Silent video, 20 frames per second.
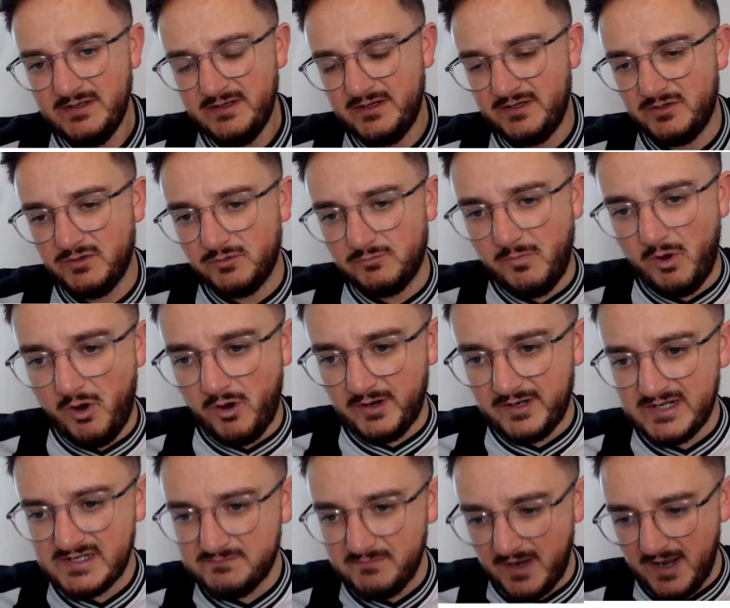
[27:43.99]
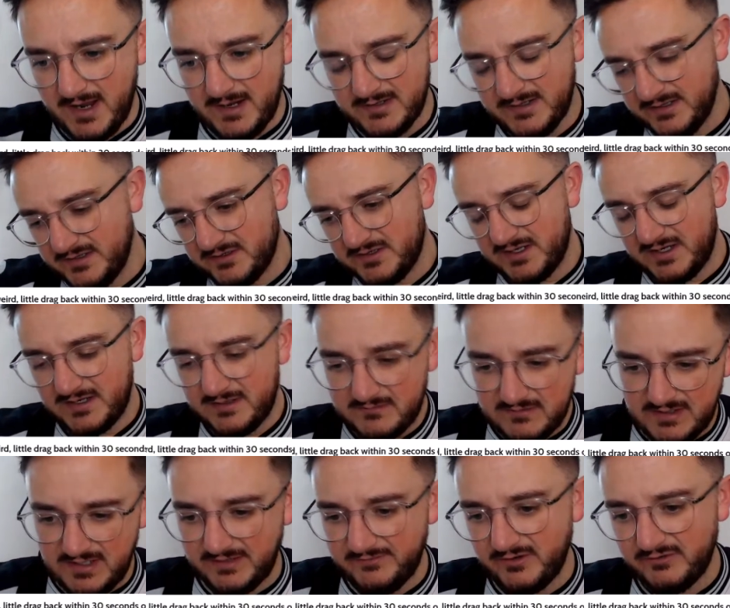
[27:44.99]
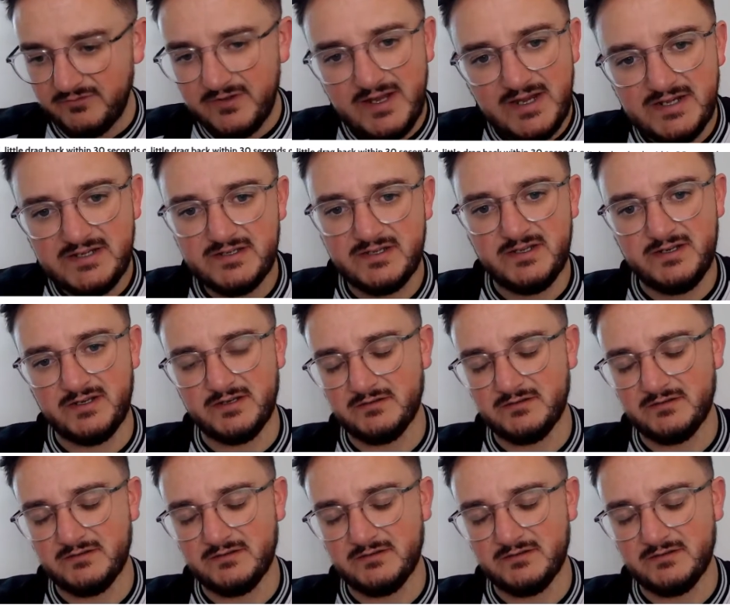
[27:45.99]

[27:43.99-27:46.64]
You know, marking his man, clever reading.